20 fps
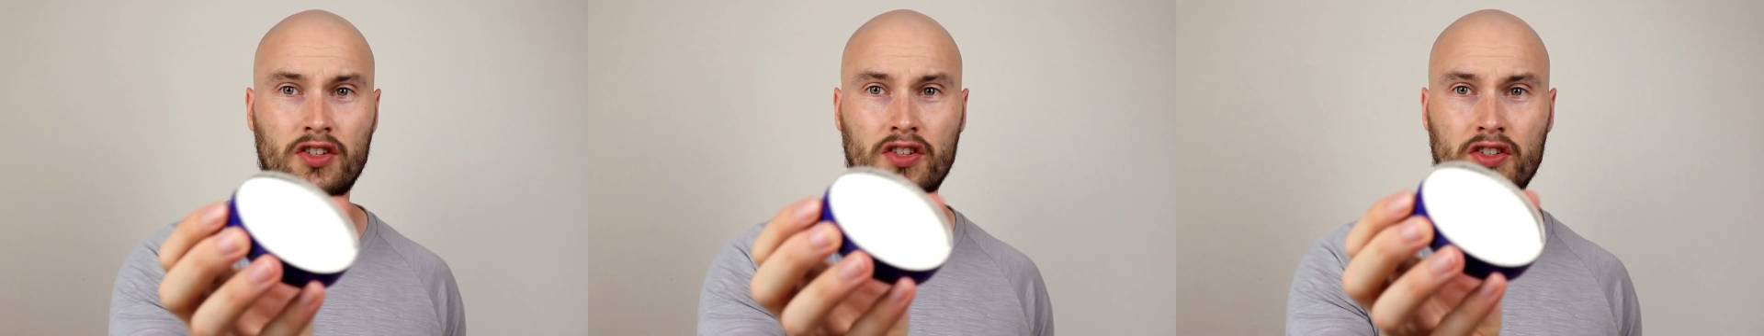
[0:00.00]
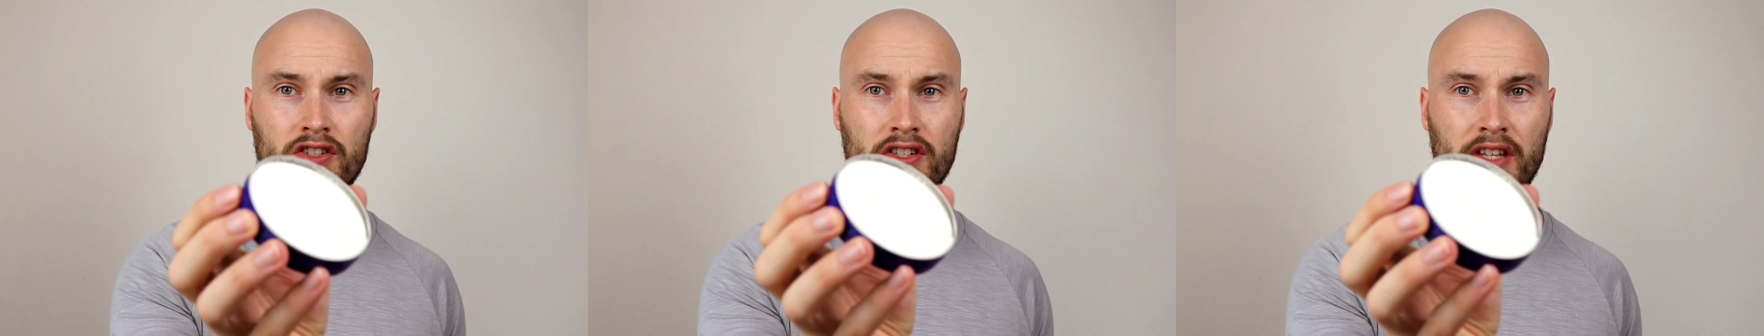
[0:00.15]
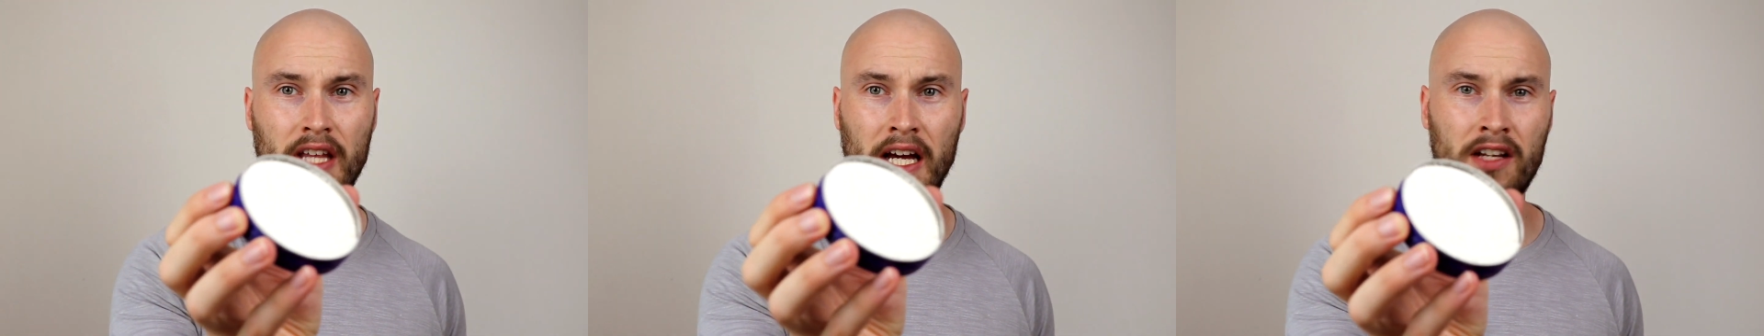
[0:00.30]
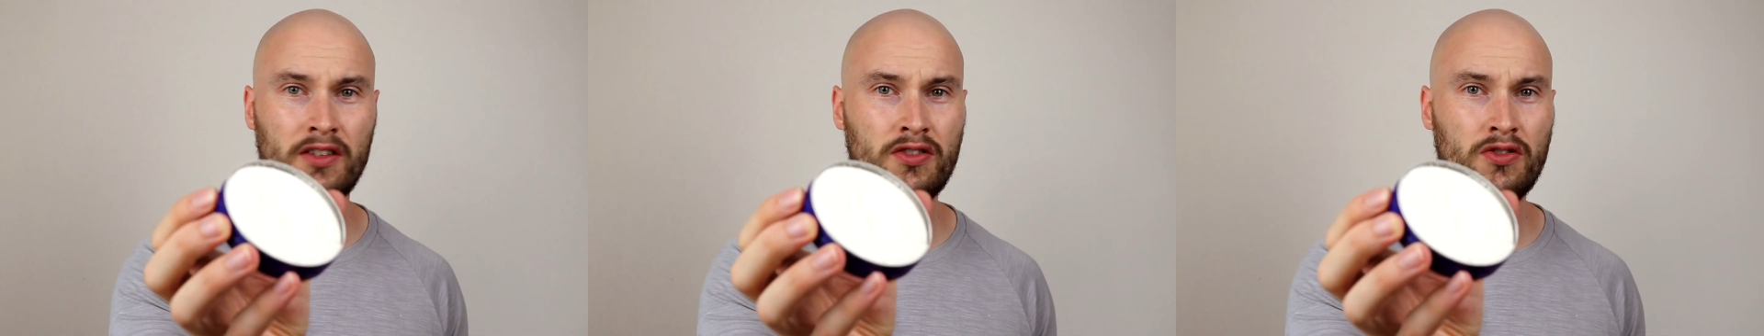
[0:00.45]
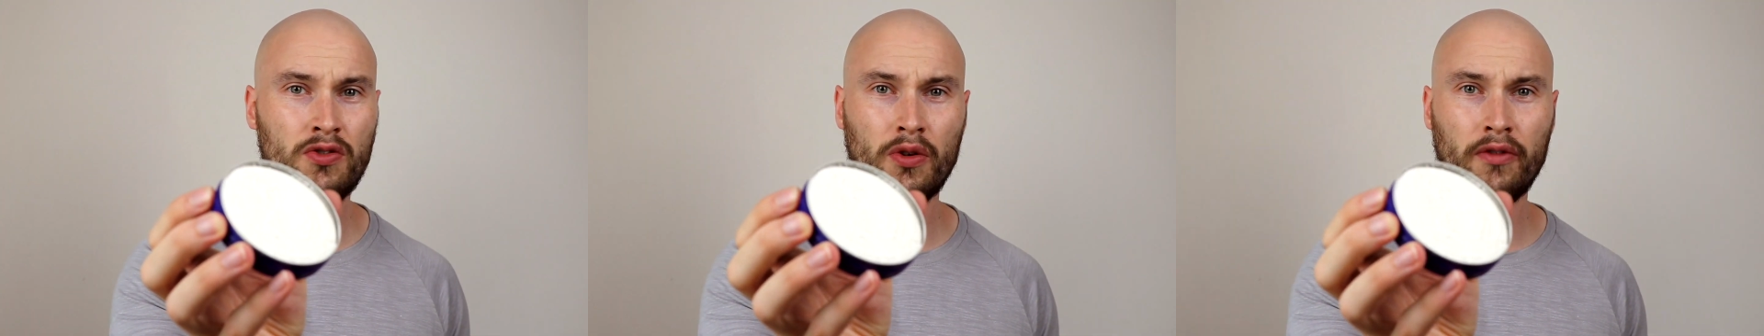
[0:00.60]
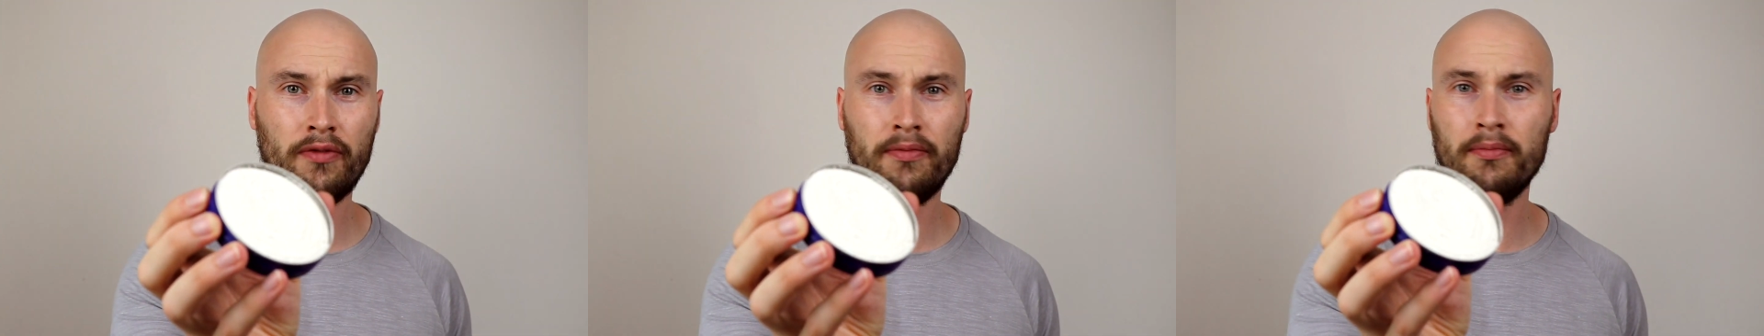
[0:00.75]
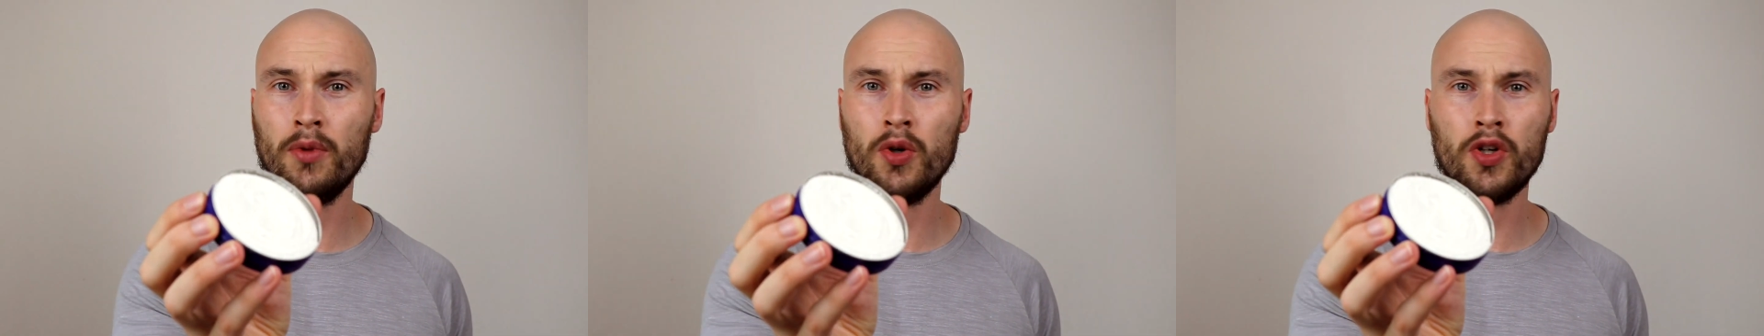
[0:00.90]
just that sort
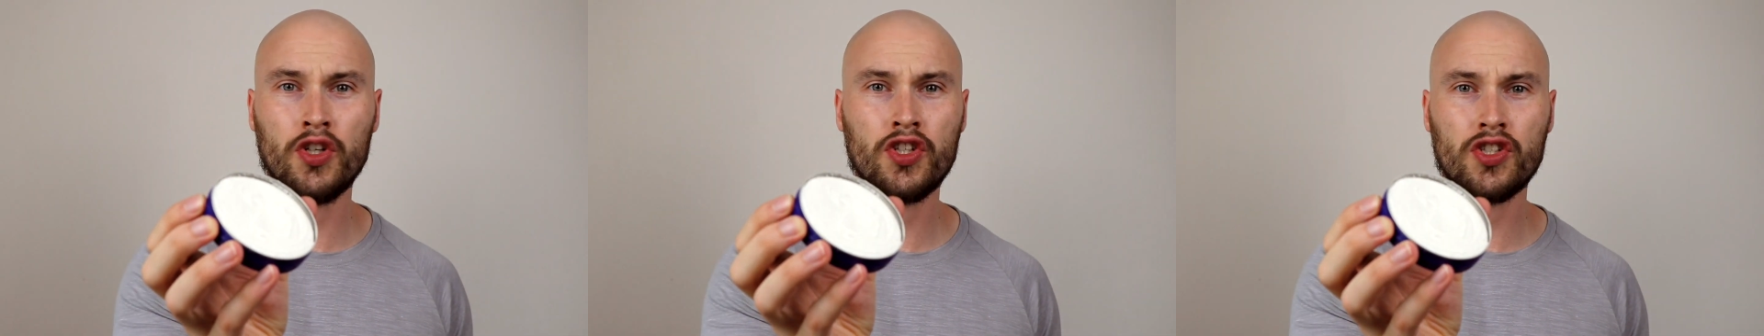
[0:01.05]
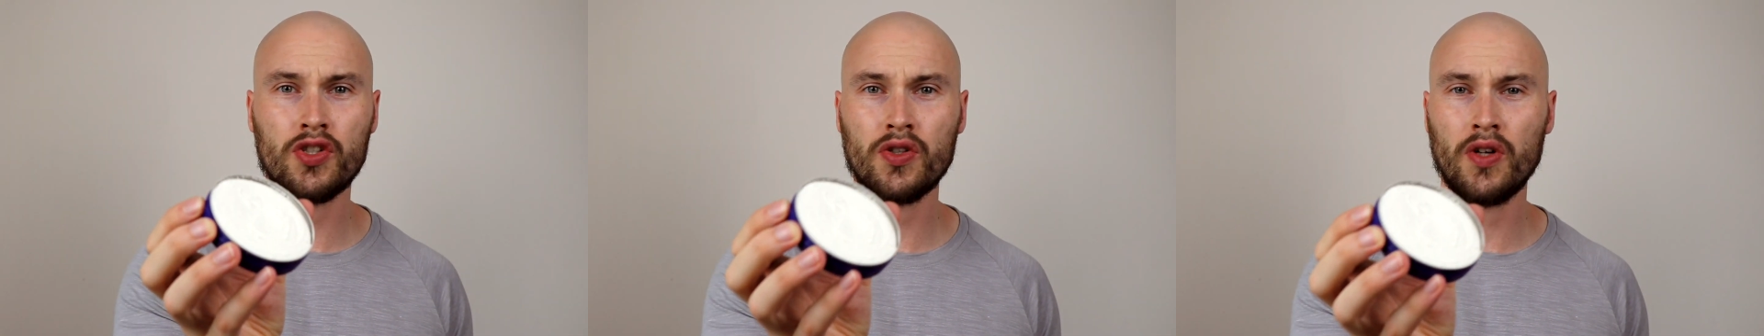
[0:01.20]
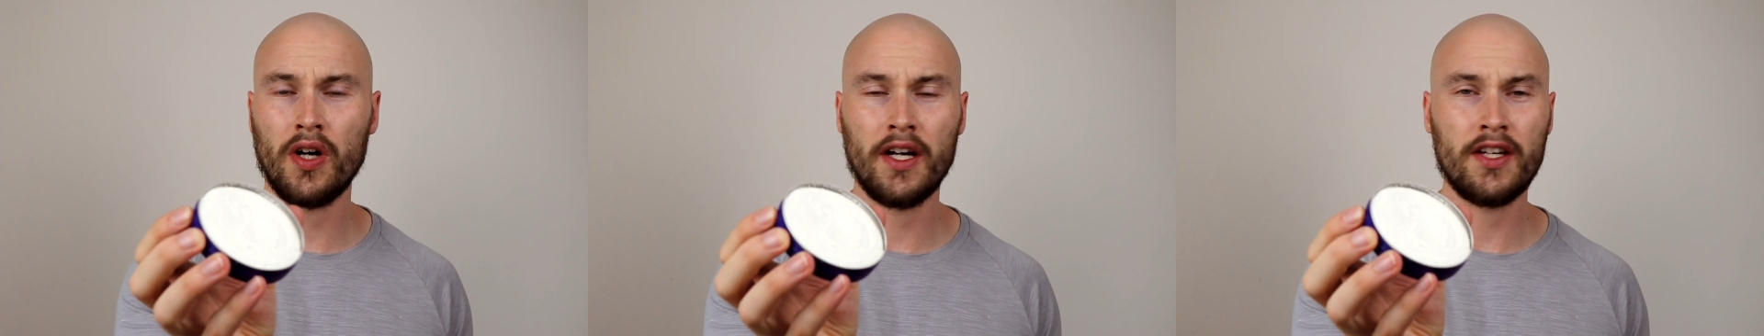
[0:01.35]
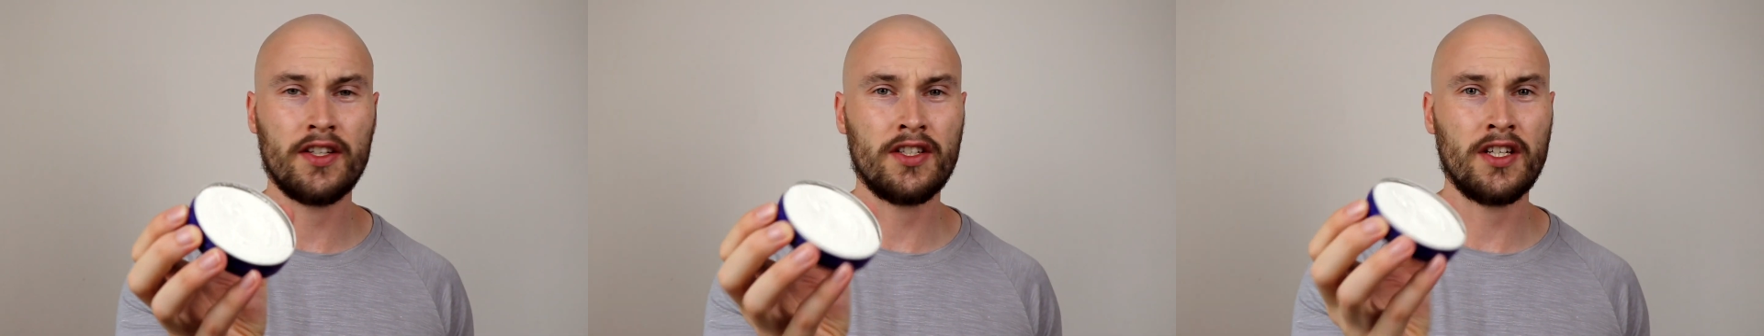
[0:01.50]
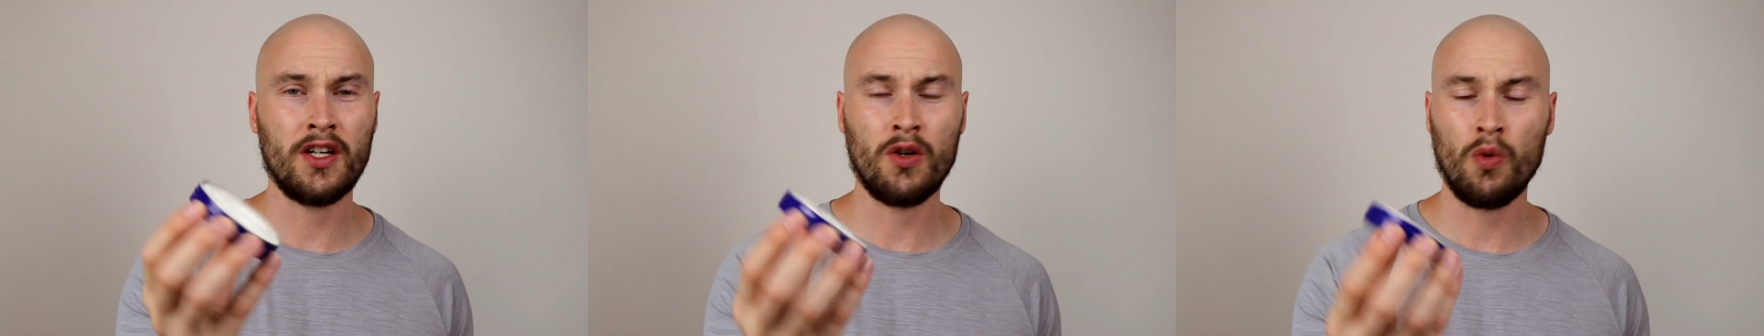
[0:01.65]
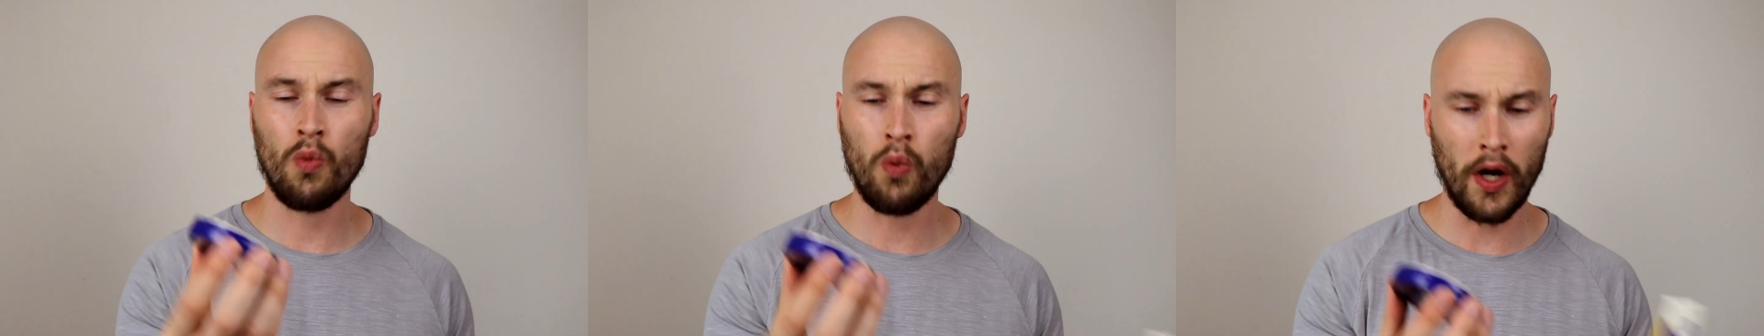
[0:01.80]
of moisturizing